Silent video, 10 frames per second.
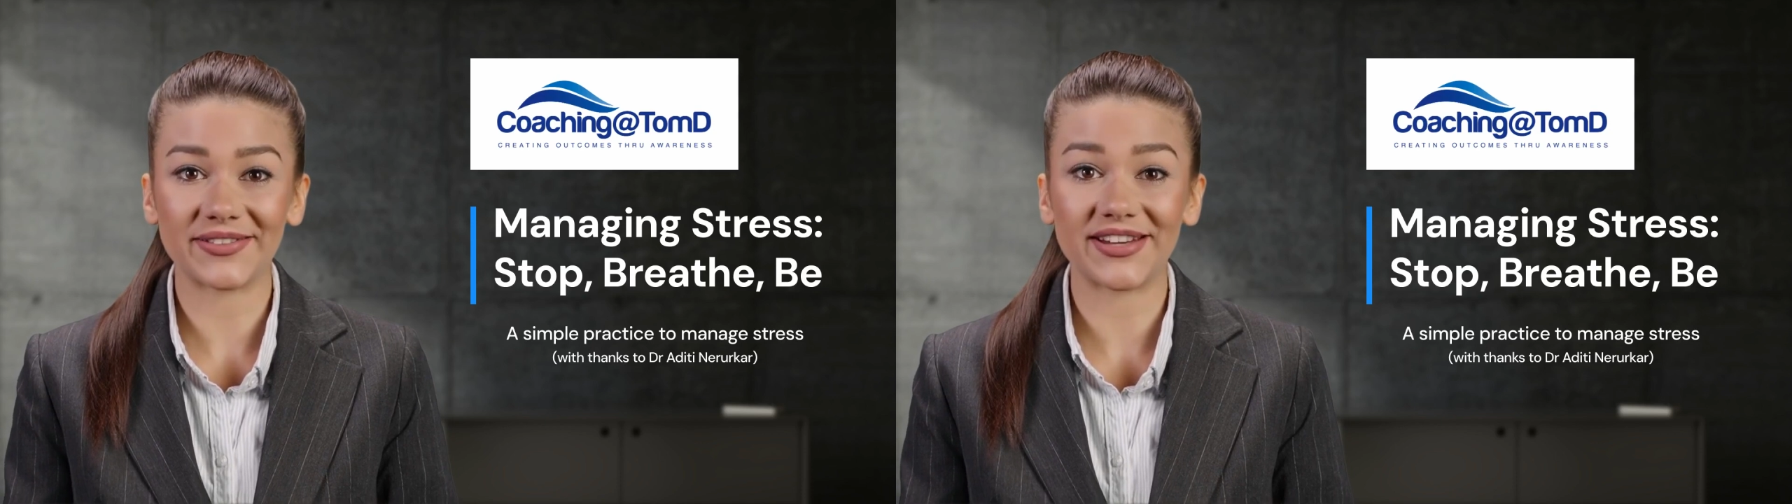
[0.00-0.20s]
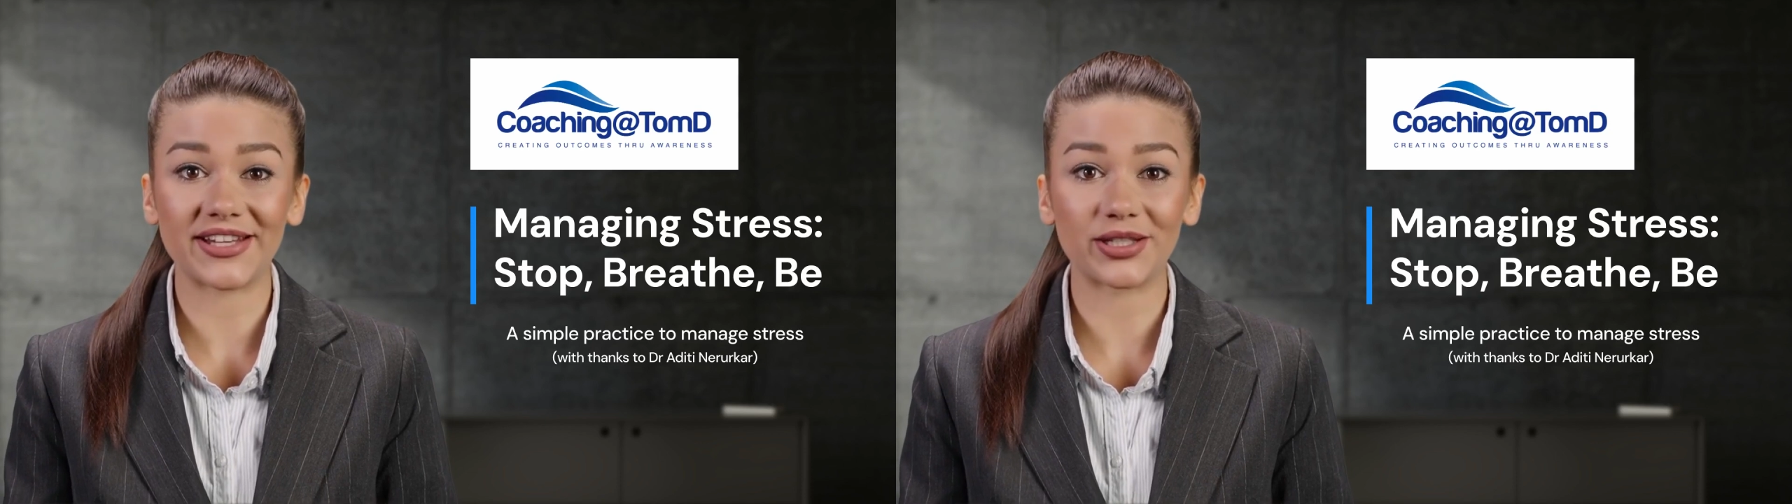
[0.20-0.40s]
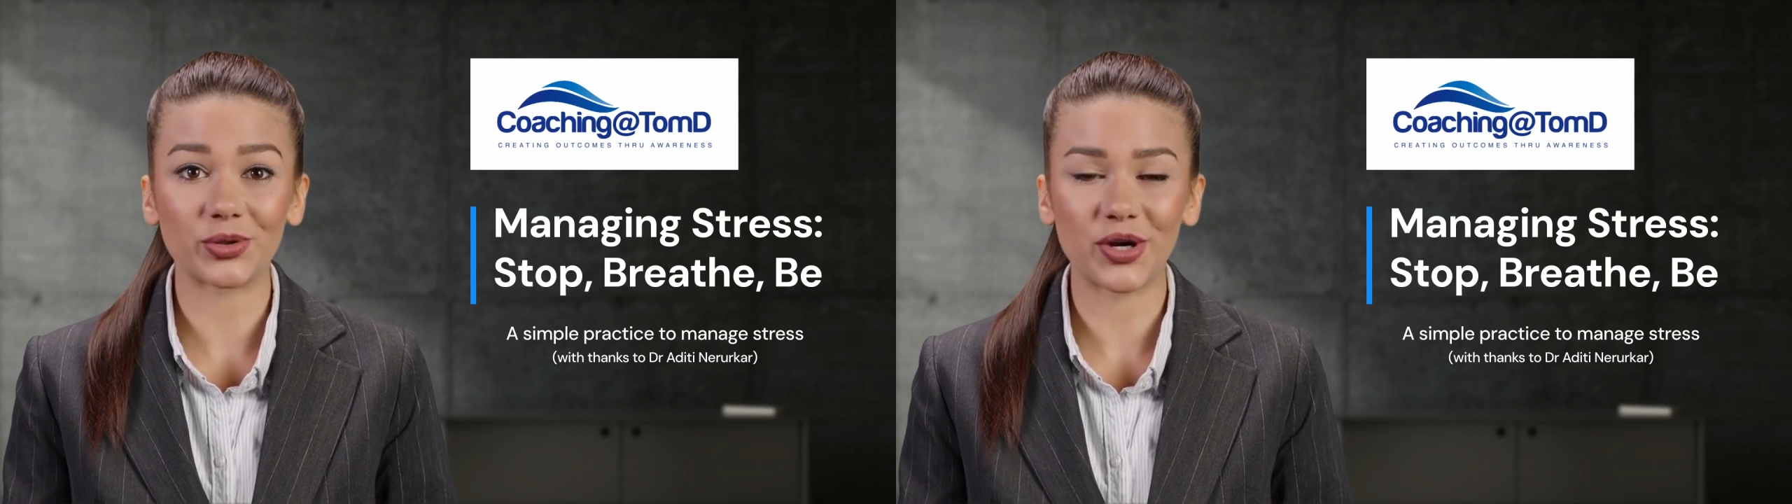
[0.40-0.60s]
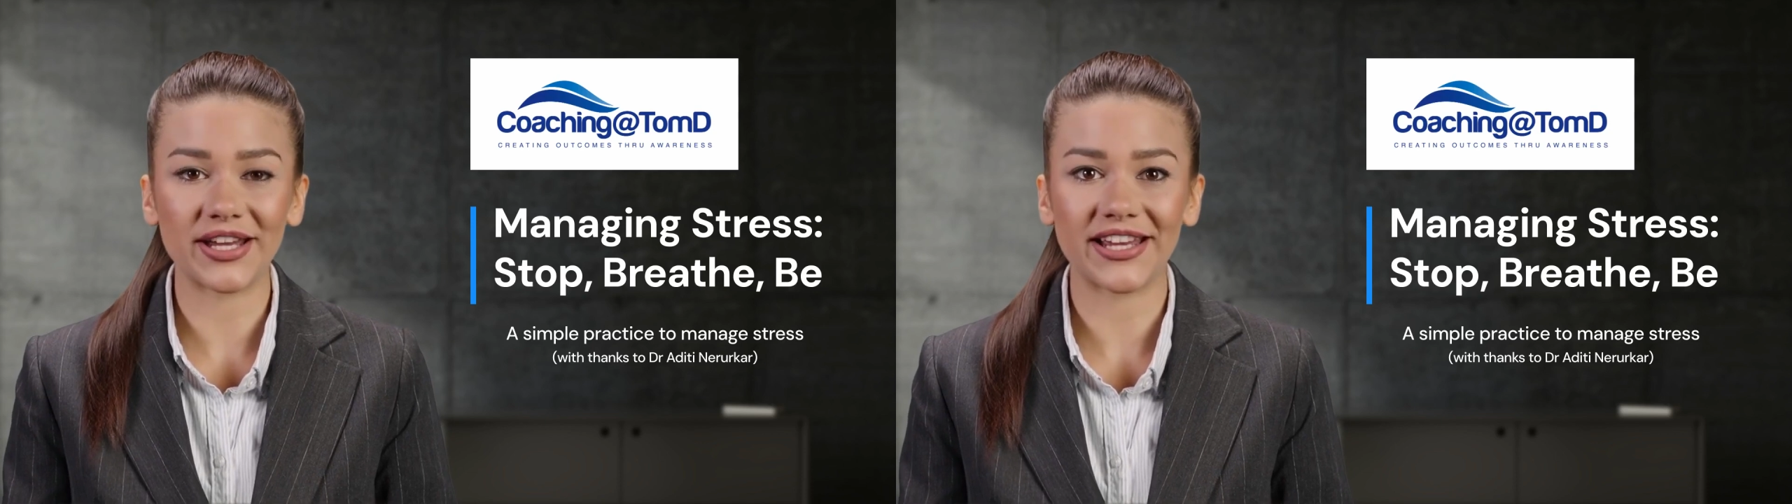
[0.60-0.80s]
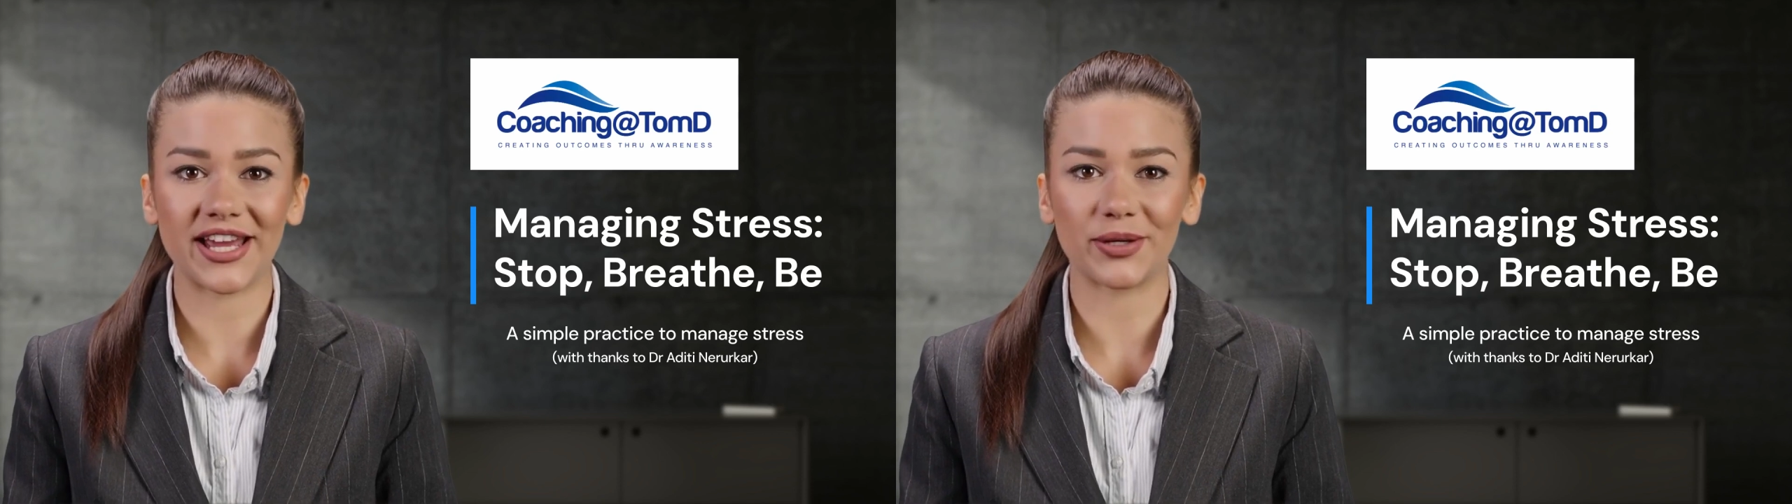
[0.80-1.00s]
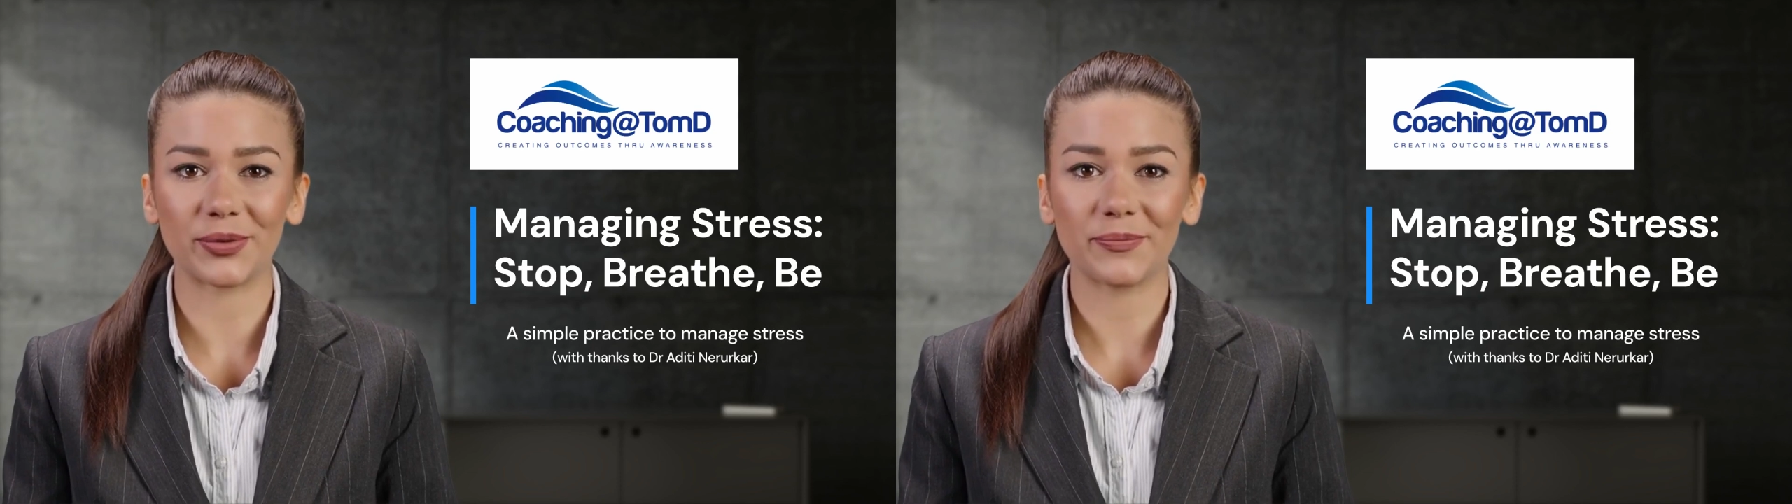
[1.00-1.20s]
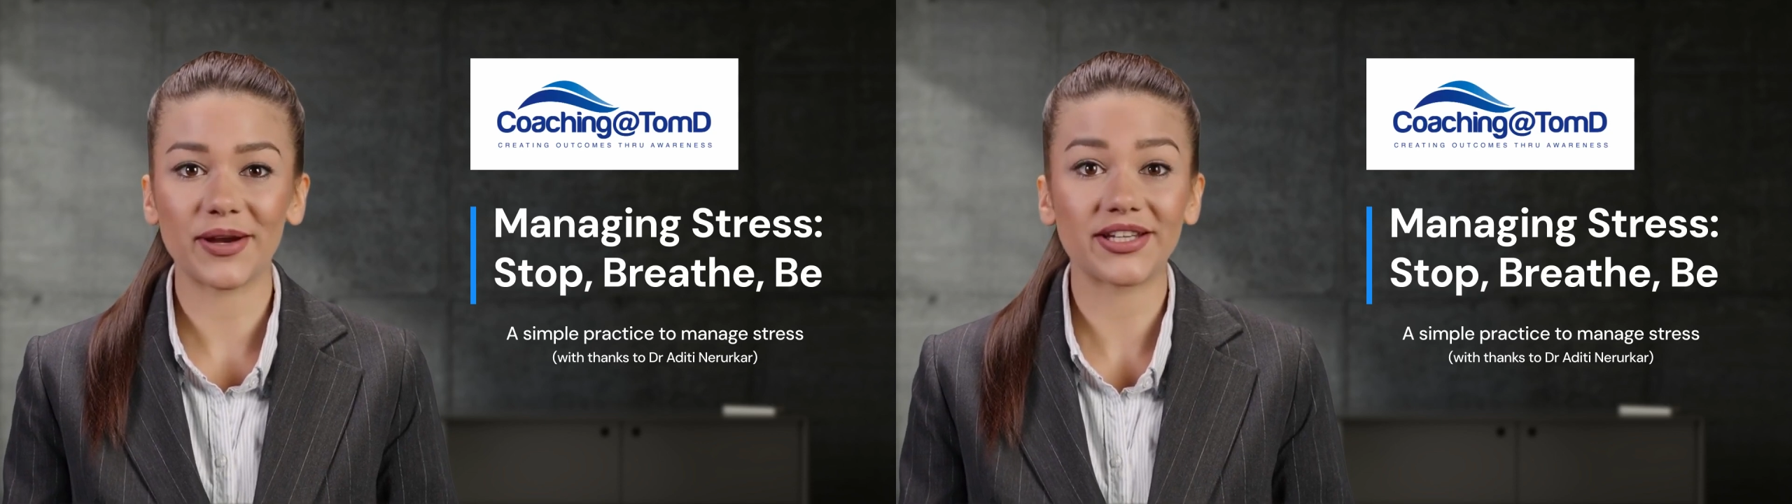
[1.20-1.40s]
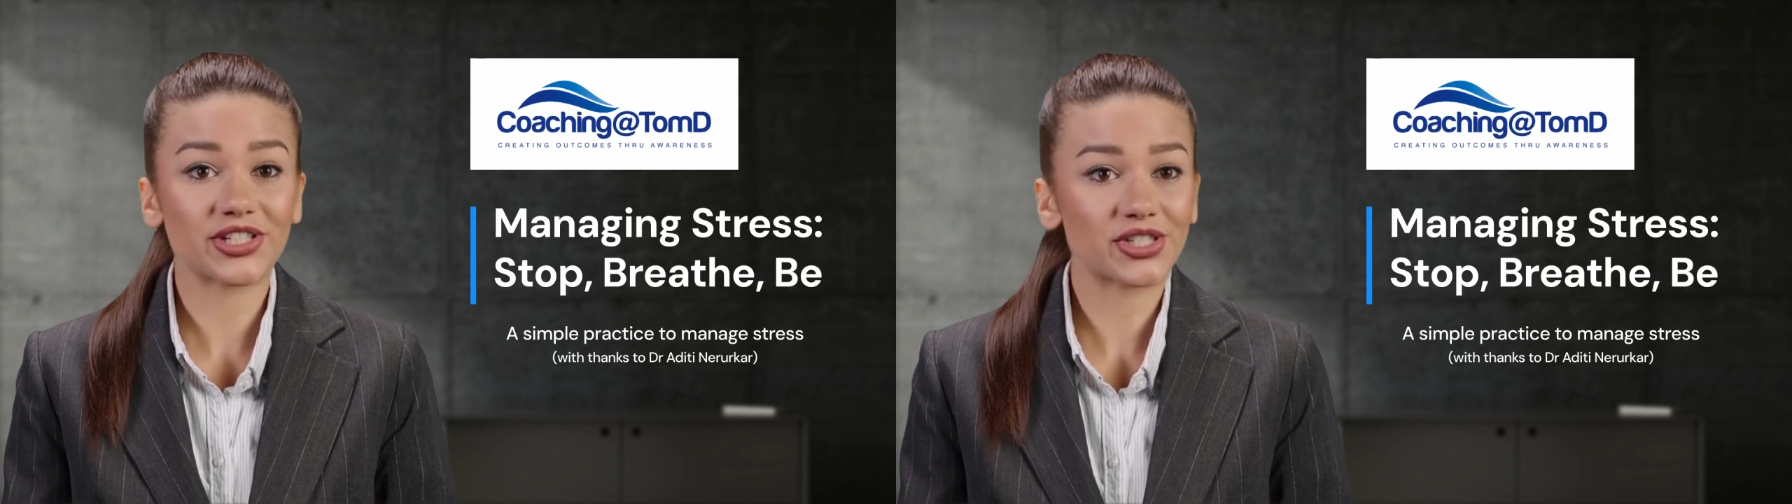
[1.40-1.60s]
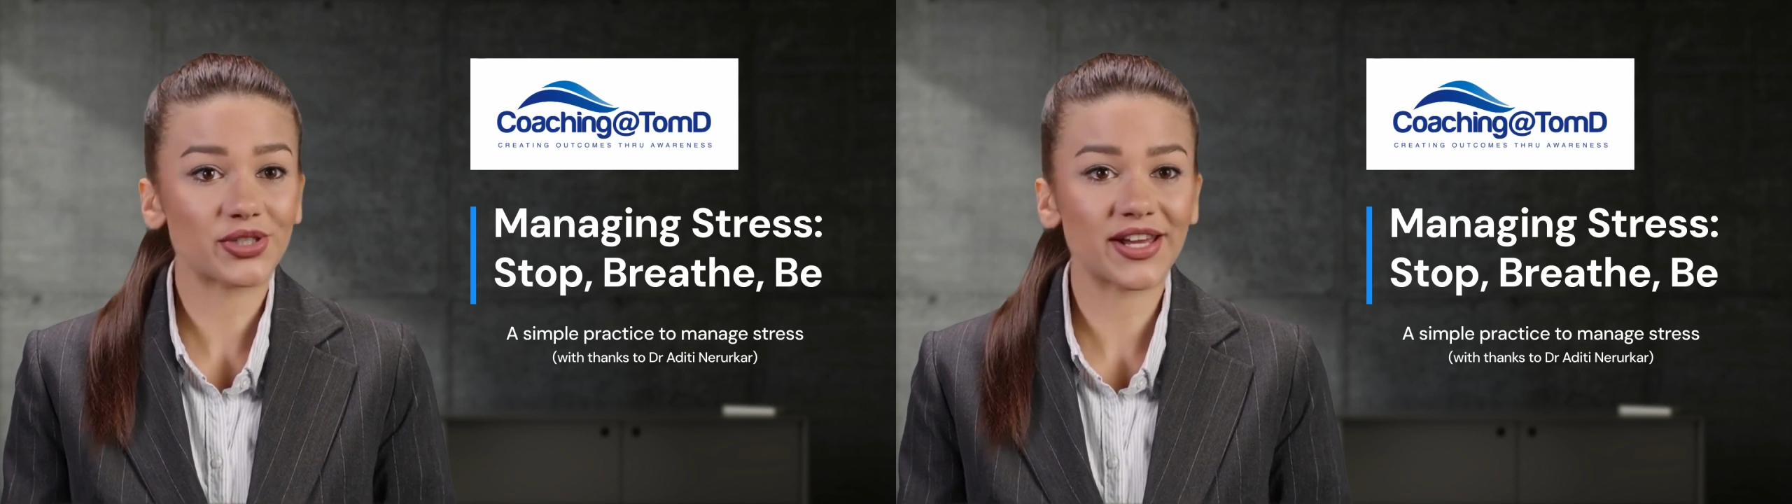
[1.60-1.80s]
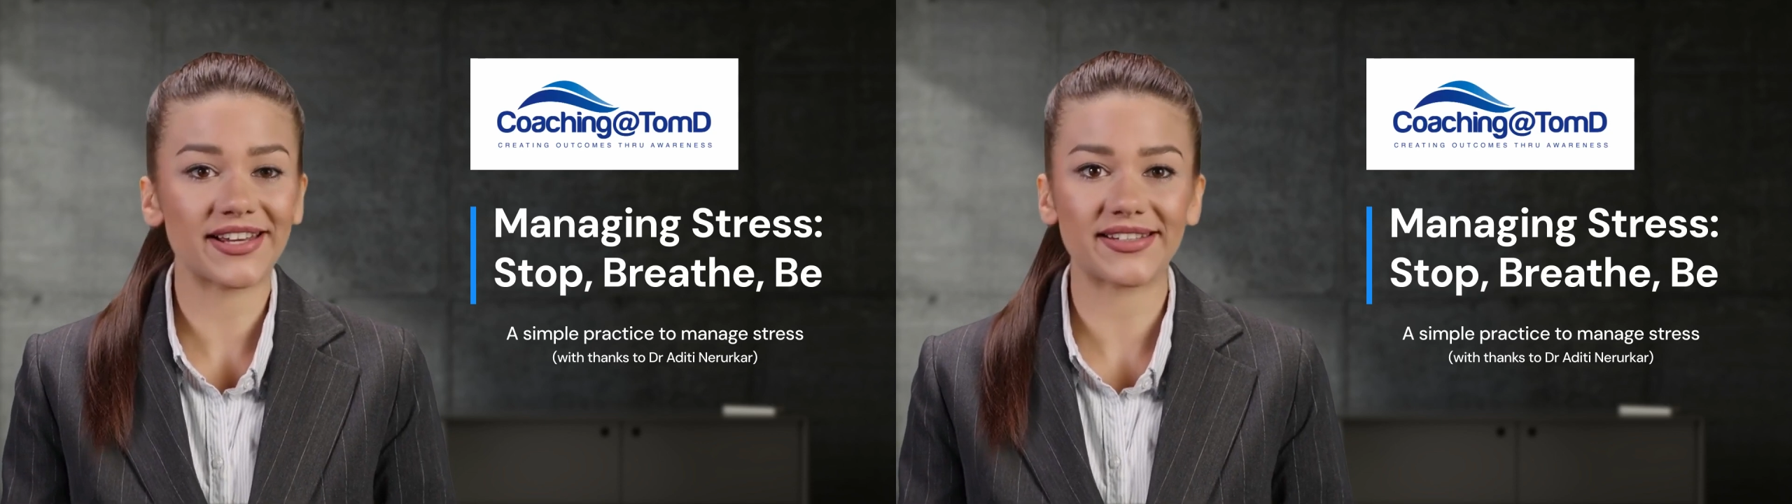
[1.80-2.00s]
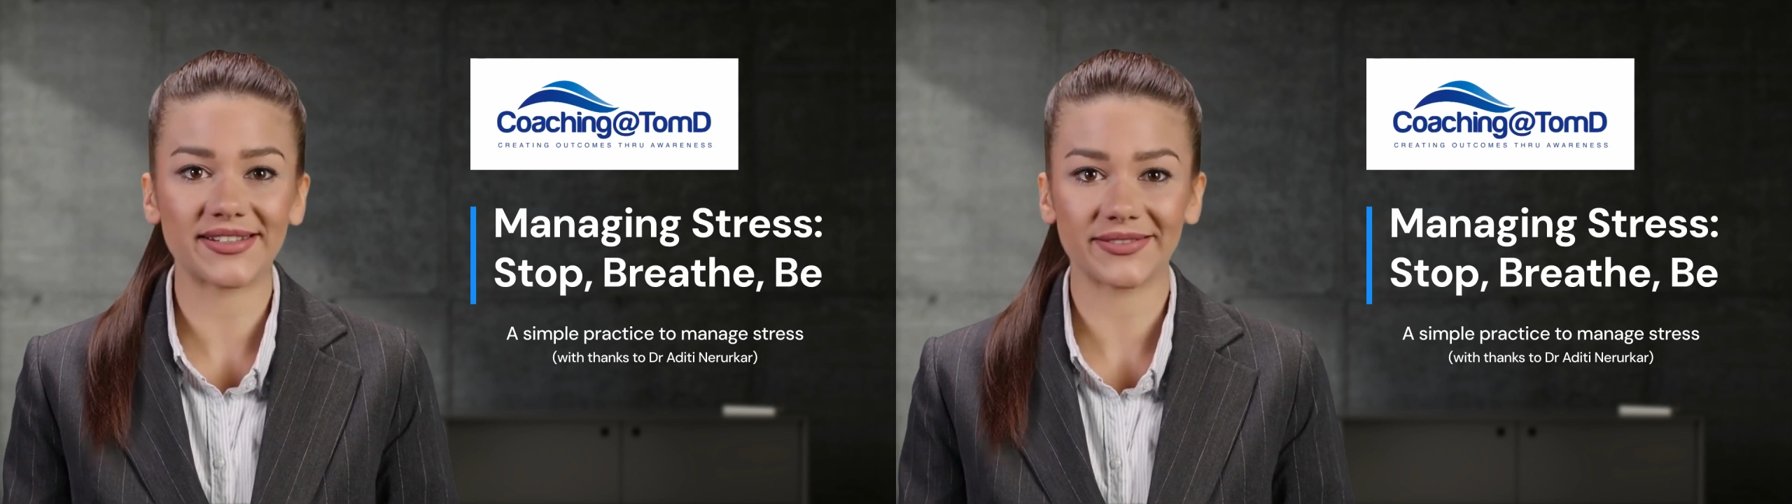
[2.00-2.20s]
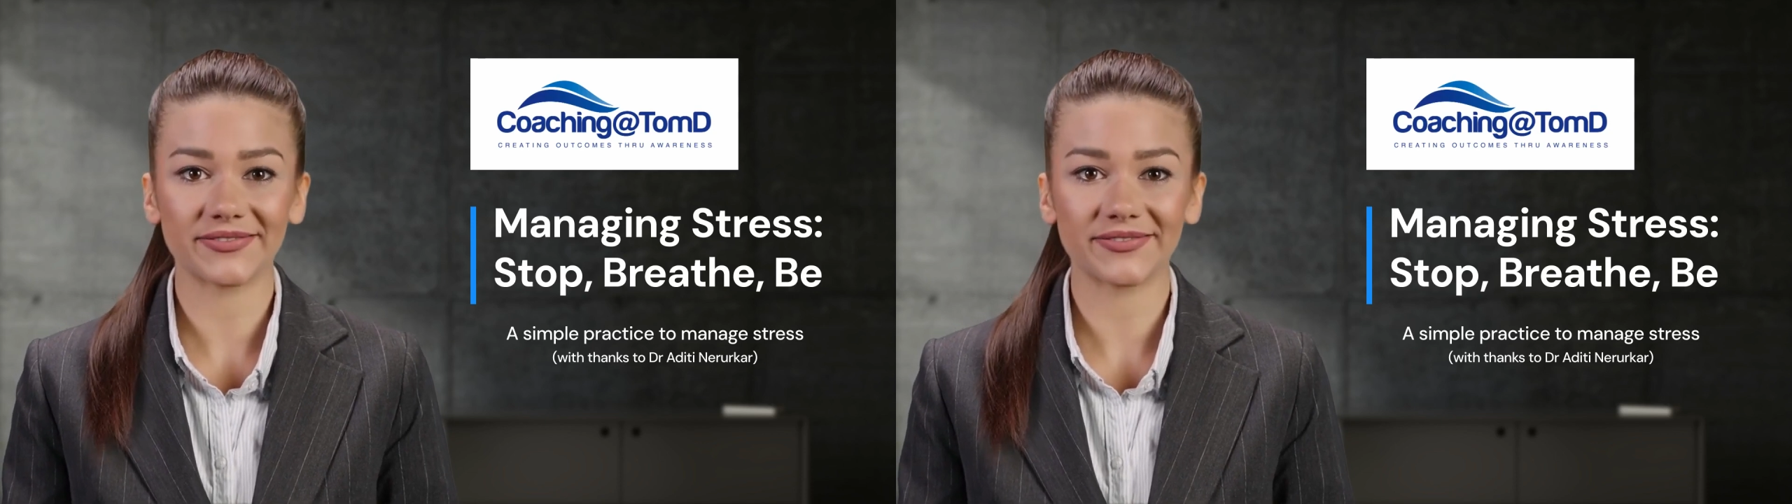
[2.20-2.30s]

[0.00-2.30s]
that can greatly help you manage stress?